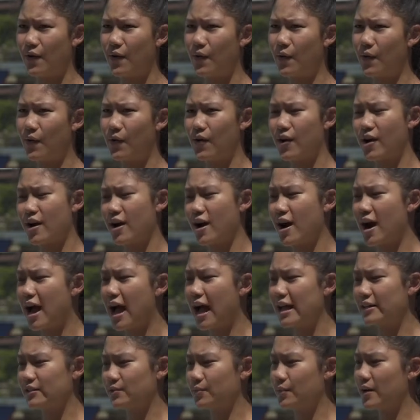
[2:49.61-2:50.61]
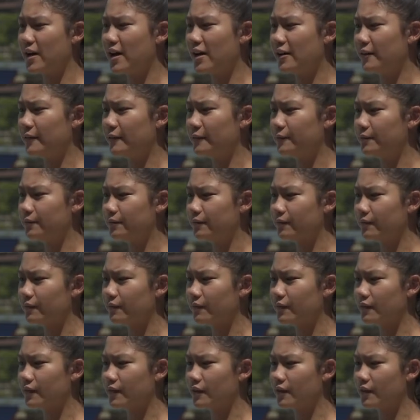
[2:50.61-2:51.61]
or as well
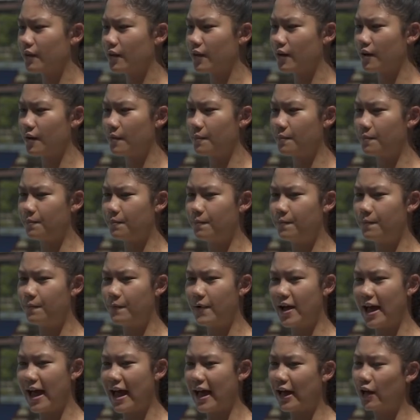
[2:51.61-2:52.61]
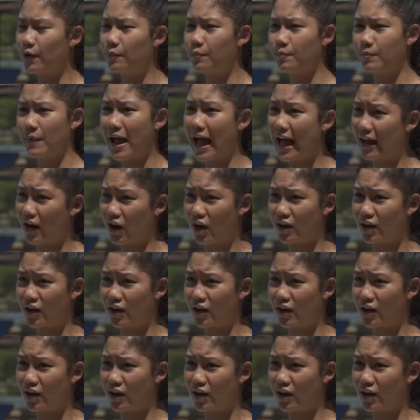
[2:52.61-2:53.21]
help add